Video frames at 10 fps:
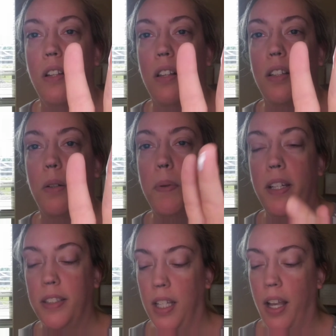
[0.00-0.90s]
little
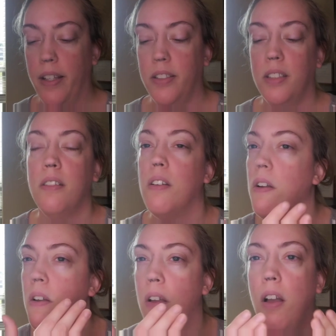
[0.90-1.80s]
pea size
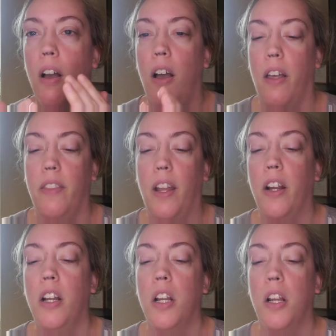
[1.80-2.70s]
on there.